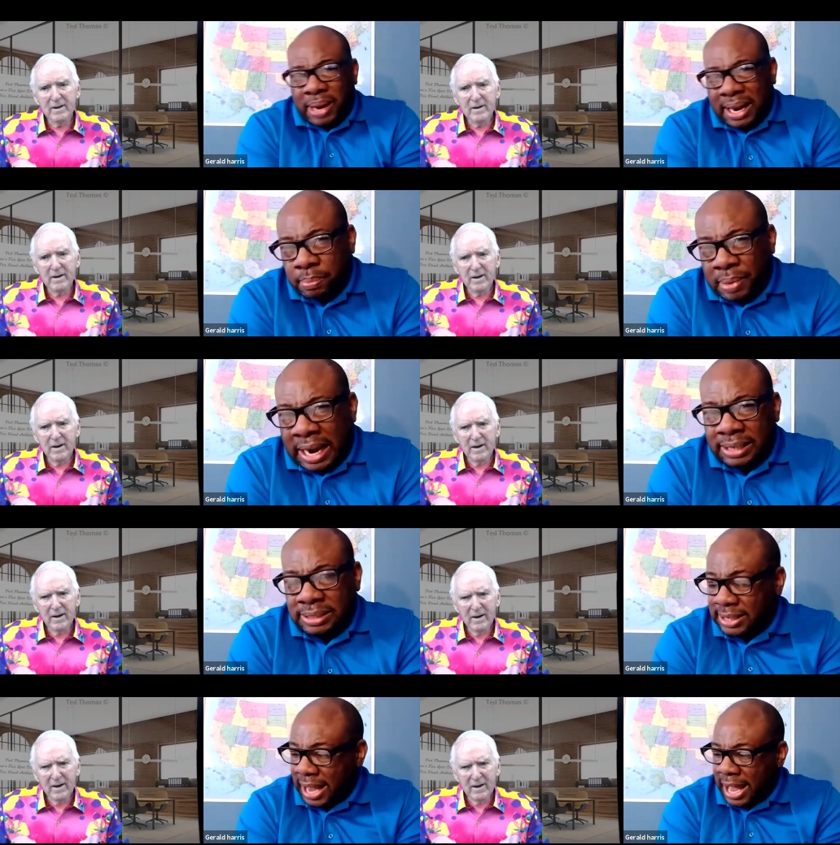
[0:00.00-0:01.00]
Speaker 1: anybody
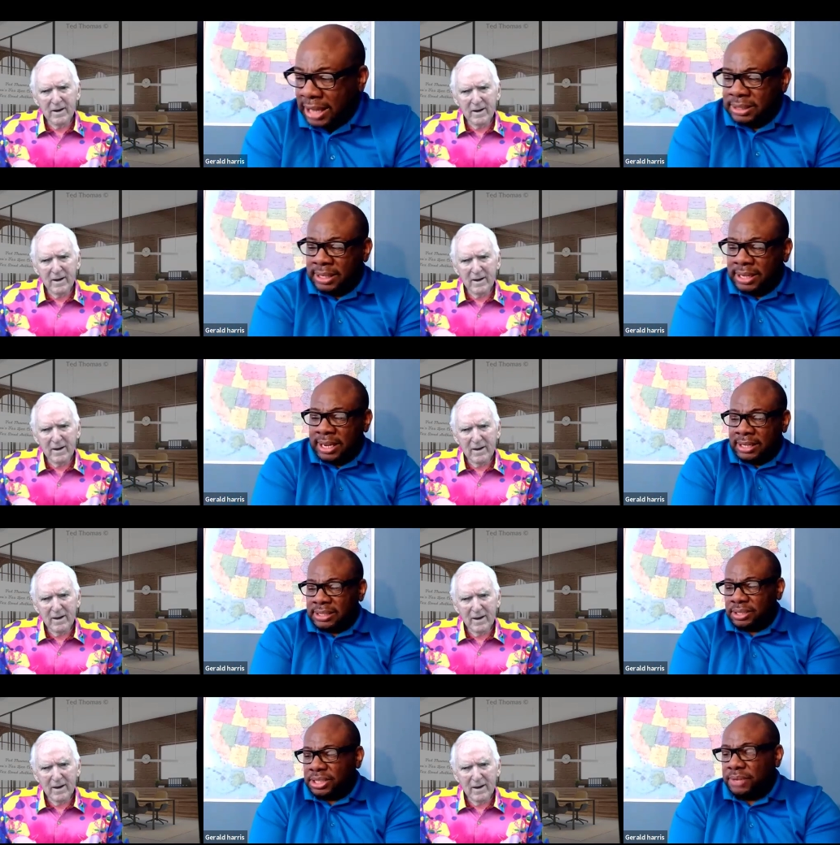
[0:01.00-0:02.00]
buy tax
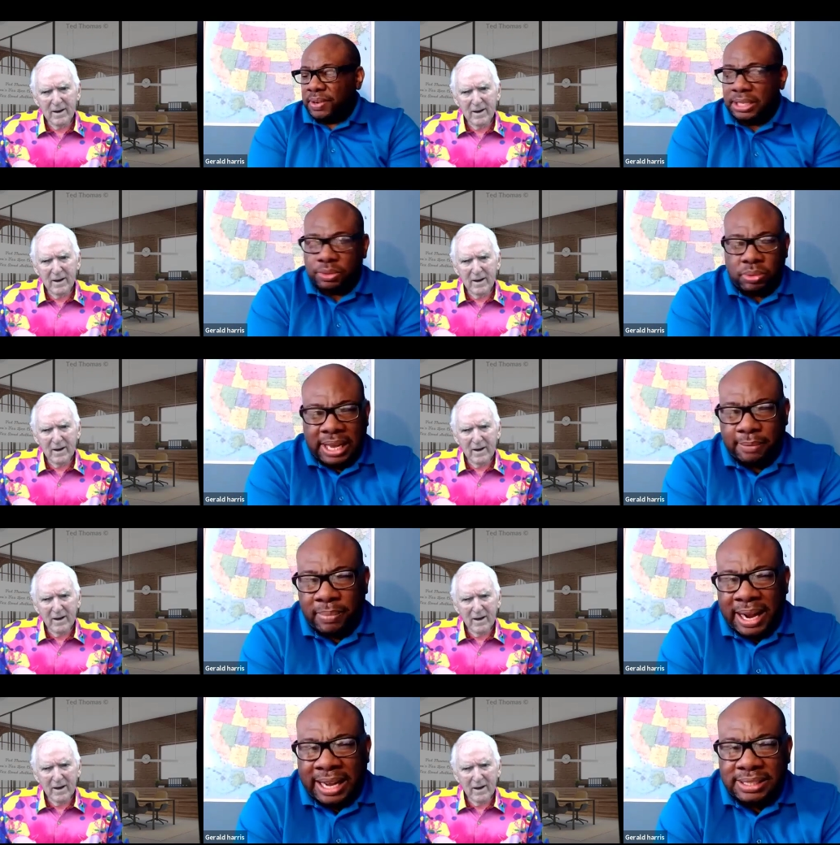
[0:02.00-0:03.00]
lien certificates
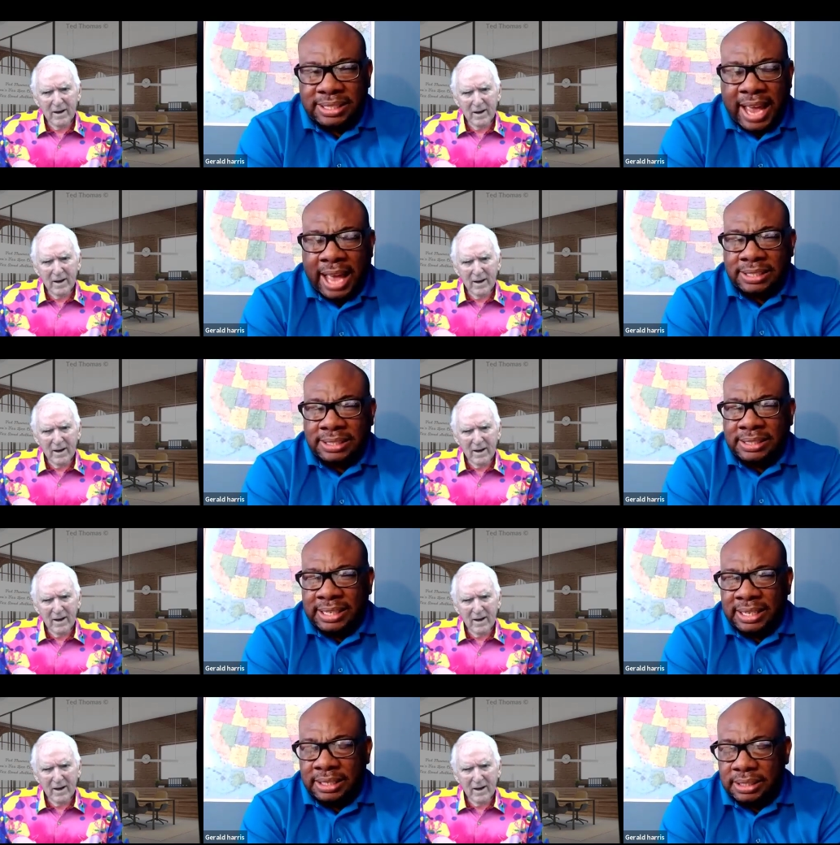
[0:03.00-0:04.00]
when they could buy
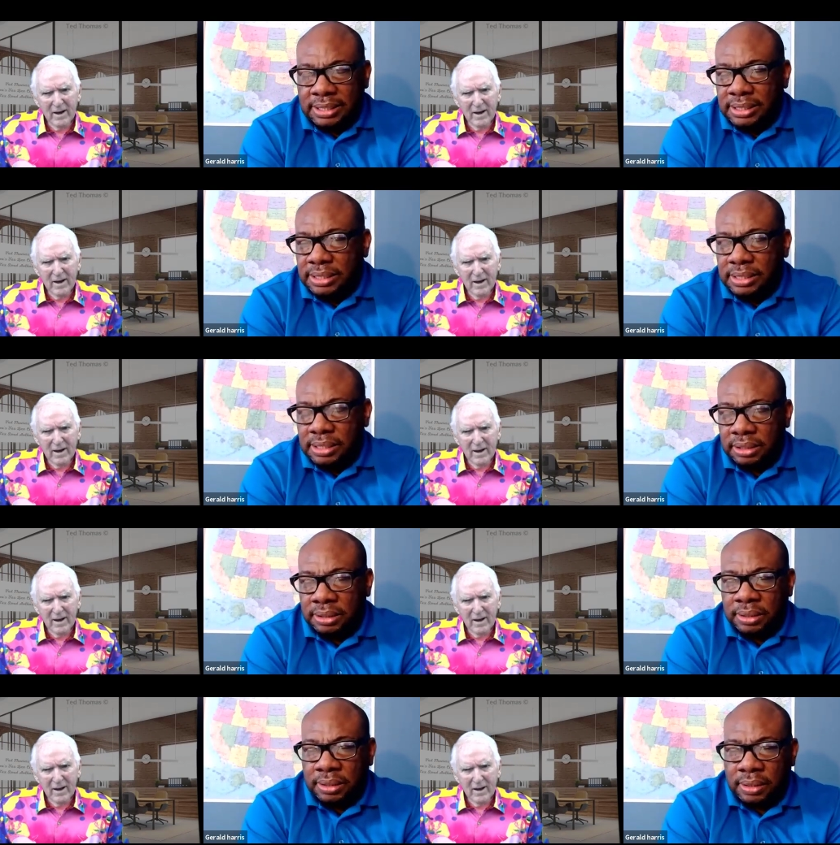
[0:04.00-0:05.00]
tax deeds?
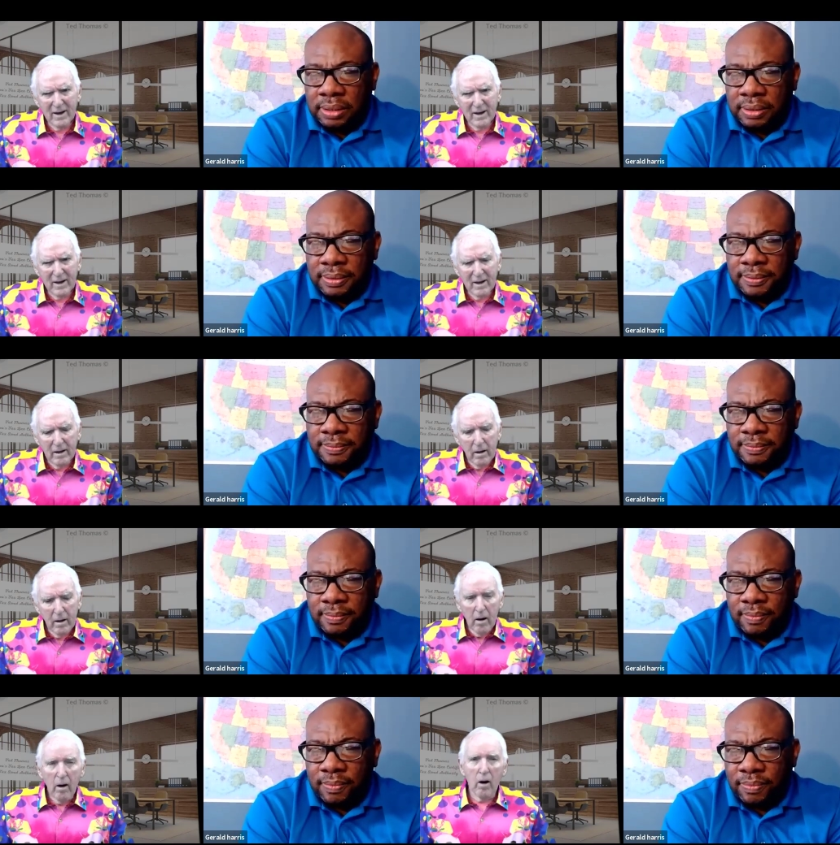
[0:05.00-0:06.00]

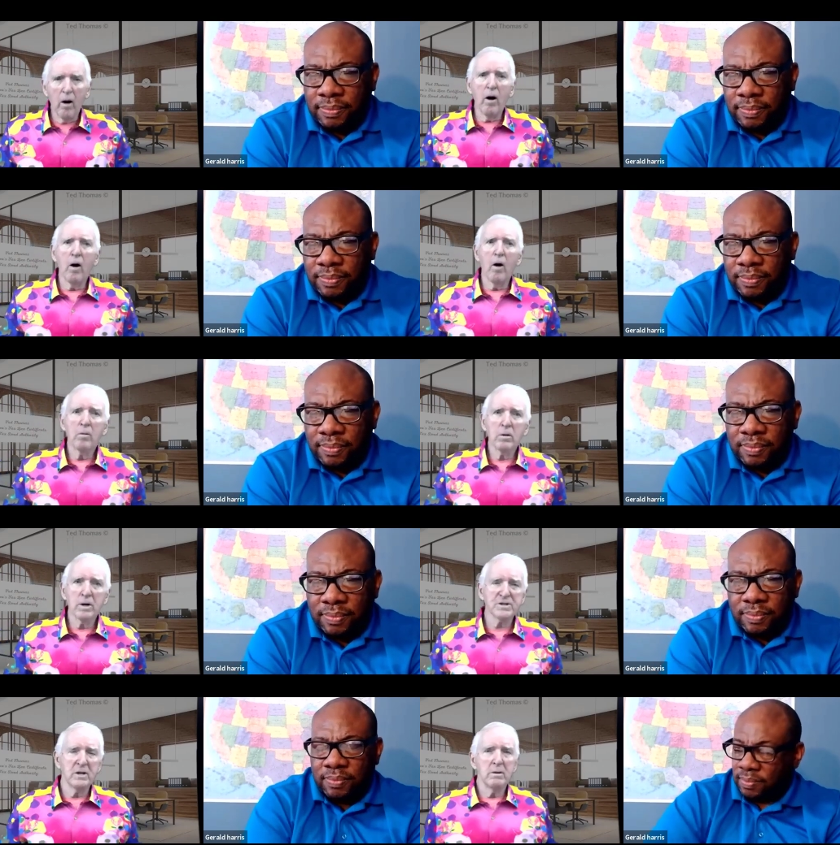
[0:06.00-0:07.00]
Speaker 2: Oh,
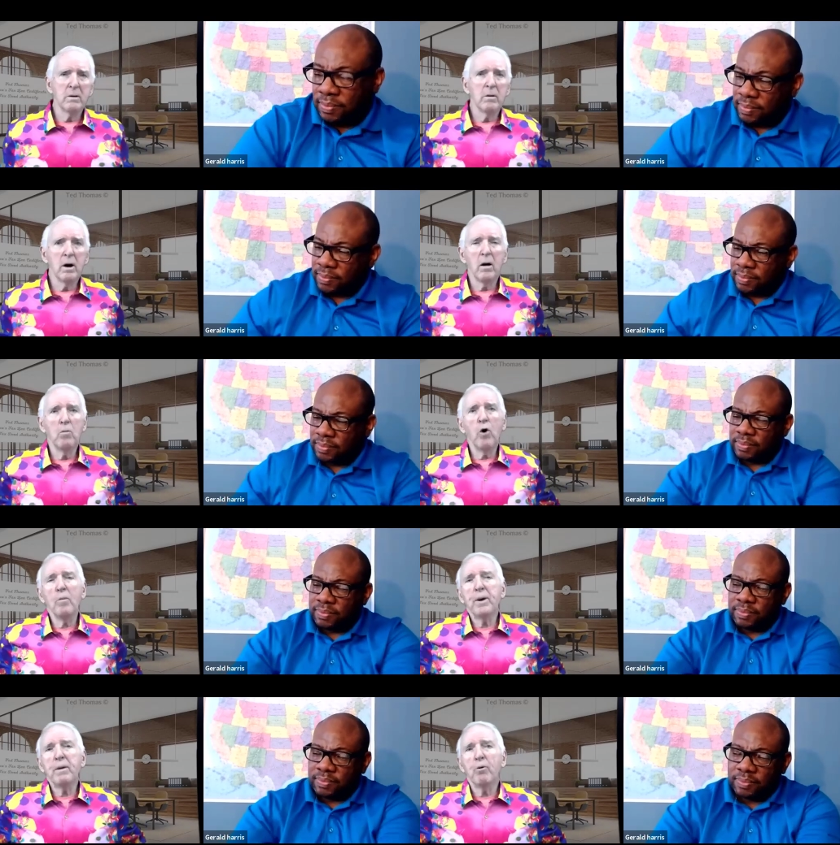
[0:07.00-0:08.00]
listen, uh,
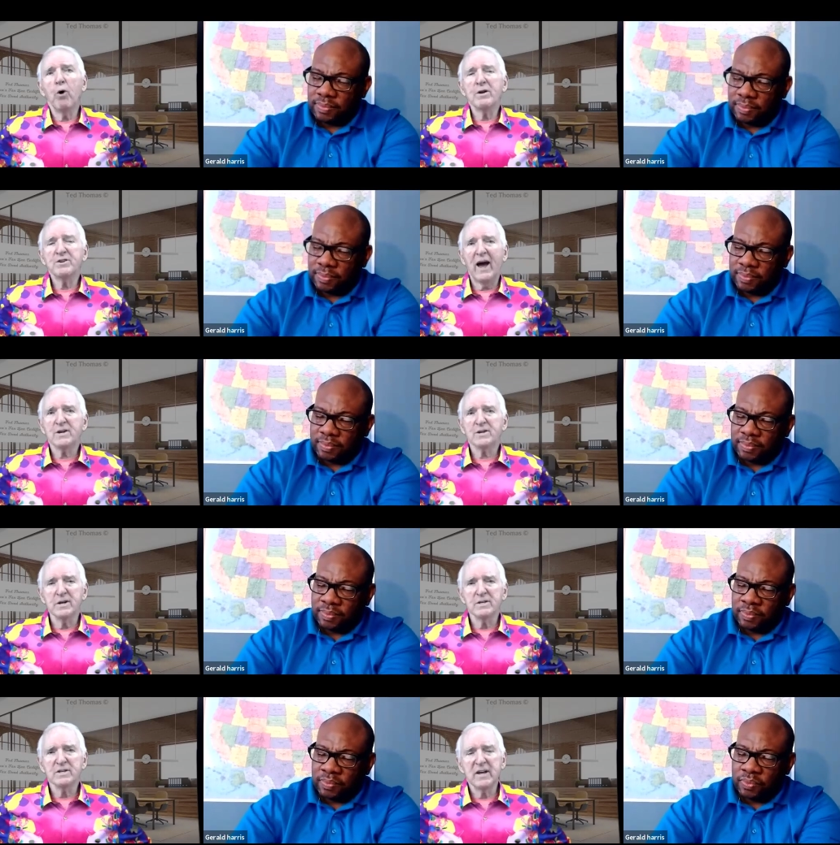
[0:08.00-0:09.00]
more people want tax
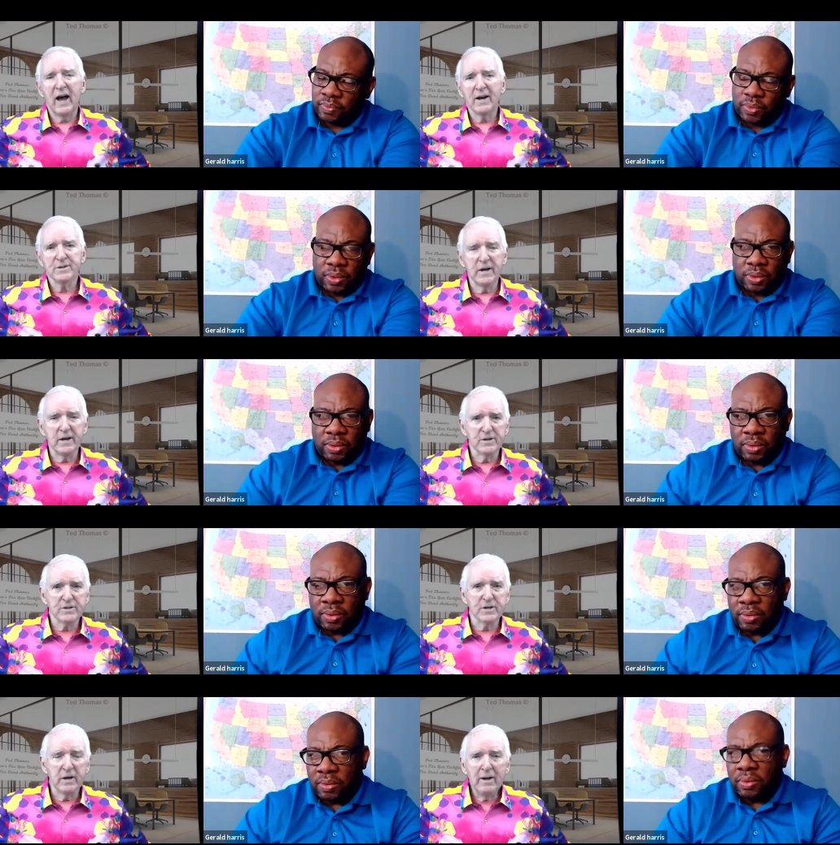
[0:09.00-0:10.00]
liens than tax deeds.
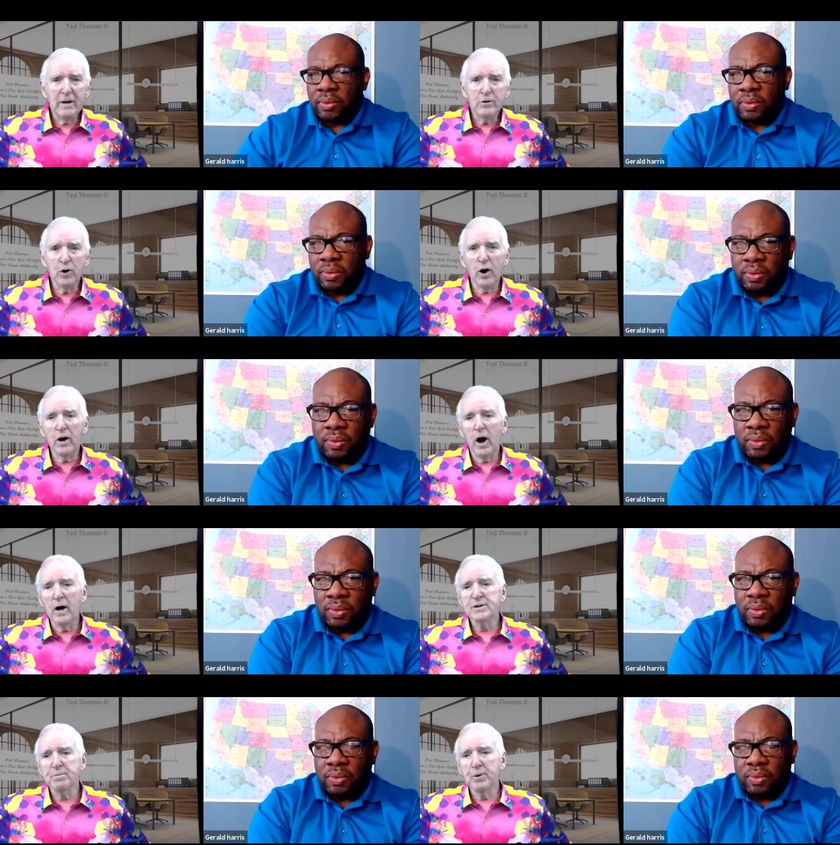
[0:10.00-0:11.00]
You see, you're an
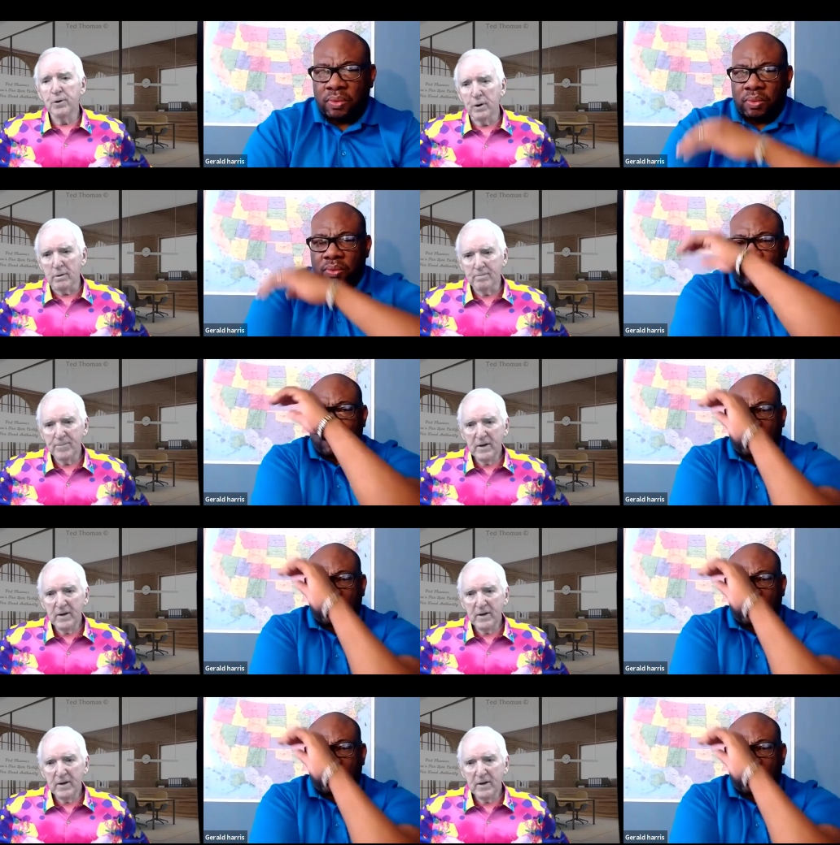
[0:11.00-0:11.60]
entrepreneur.